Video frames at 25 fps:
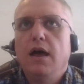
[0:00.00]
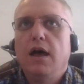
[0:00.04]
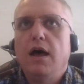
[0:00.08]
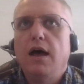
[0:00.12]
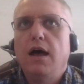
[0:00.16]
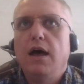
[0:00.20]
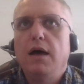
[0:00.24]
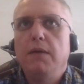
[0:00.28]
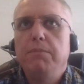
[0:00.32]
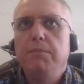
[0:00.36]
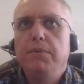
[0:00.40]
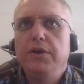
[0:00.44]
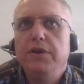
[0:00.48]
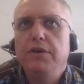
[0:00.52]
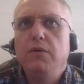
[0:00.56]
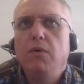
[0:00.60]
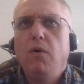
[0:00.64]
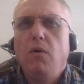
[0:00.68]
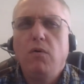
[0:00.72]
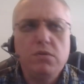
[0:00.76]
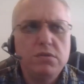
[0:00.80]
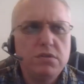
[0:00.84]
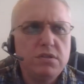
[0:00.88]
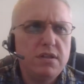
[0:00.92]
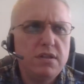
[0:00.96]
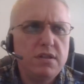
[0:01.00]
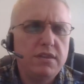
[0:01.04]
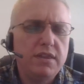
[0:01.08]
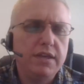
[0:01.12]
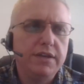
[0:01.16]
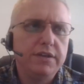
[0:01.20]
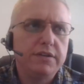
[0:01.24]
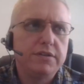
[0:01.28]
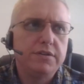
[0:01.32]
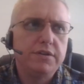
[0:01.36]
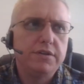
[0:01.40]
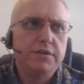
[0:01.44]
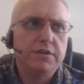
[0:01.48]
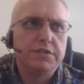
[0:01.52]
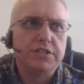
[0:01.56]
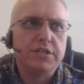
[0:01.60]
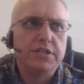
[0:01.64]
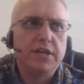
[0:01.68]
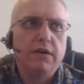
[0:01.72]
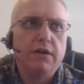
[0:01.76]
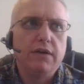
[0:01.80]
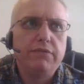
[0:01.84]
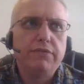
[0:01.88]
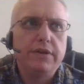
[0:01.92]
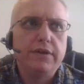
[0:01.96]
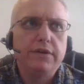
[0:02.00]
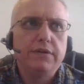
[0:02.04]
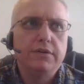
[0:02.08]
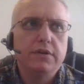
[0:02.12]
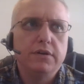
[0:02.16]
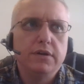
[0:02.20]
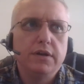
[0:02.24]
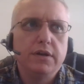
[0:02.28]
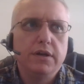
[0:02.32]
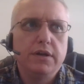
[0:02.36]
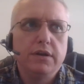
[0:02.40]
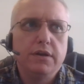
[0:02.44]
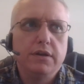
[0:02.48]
But you also think to yourself here,